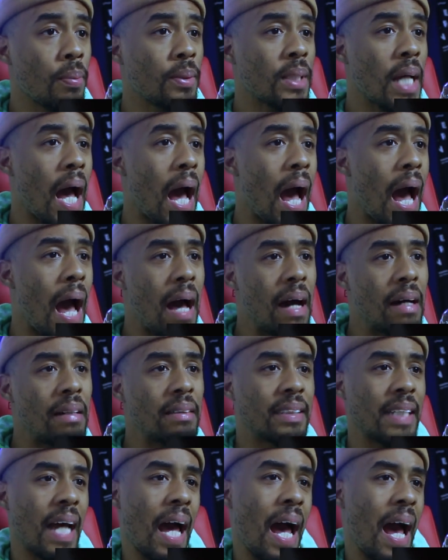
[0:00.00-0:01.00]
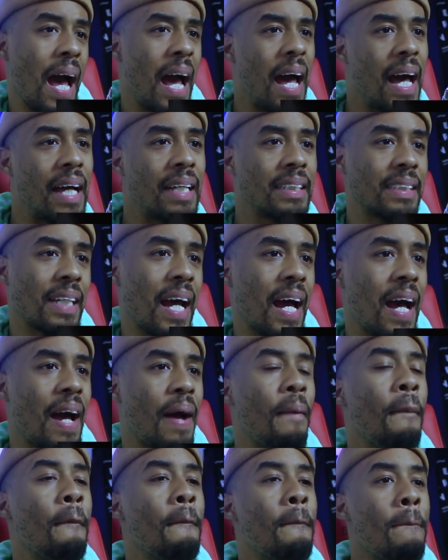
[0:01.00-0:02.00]
da da da
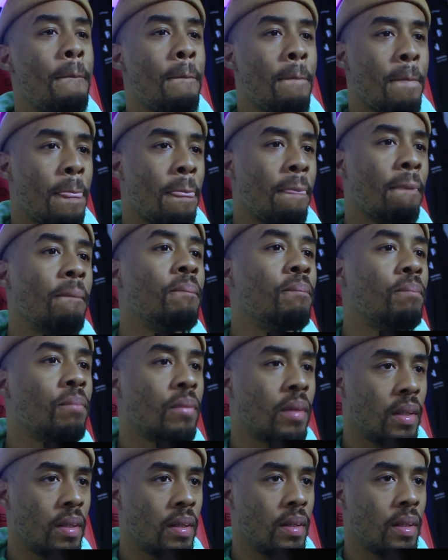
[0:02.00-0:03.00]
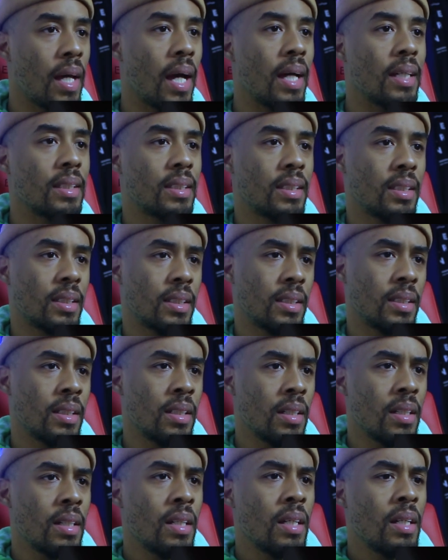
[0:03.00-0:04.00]
yes
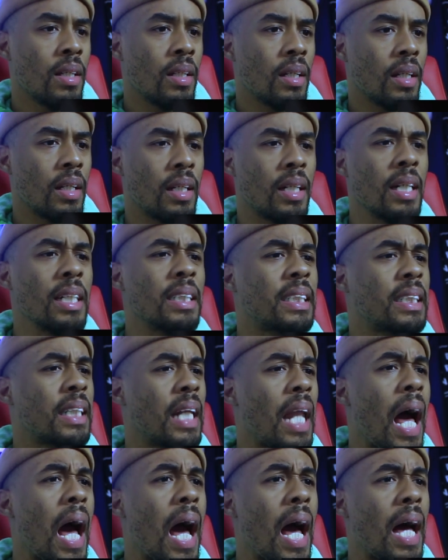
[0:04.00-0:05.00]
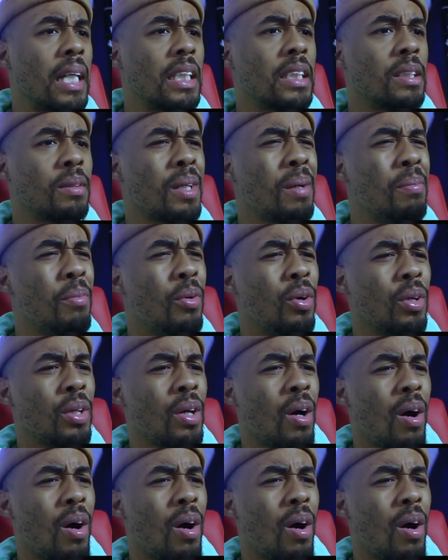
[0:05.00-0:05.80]
good slides come on